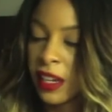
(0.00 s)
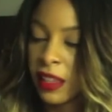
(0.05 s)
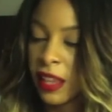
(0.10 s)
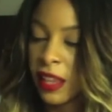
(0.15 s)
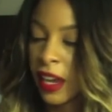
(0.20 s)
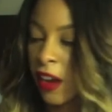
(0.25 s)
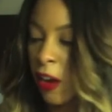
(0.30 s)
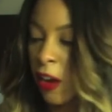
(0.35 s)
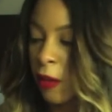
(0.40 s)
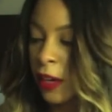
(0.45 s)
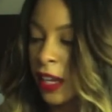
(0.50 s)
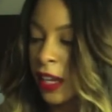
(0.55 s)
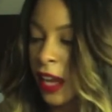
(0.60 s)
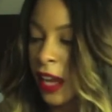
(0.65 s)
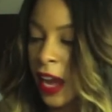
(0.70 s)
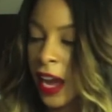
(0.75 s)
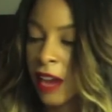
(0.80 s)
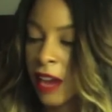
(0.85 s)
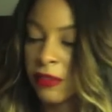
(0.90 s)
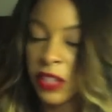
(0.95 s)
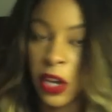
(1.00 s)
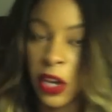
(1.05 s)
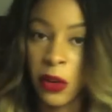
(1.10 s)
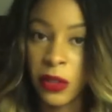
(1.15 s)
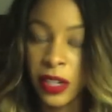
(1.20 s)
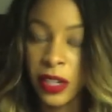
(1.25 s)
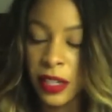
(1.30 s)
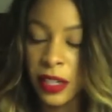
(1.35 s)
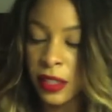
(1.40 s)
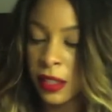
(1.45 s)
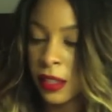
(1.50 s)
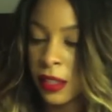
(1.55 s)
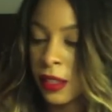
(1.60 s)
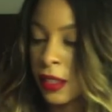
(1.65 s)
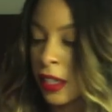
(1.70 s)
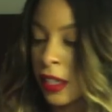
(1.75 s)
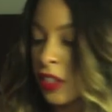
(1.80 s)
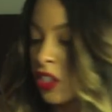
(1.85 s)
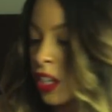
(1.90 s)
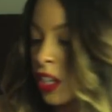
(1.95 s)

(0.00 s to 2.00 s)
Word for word: they already have toners and such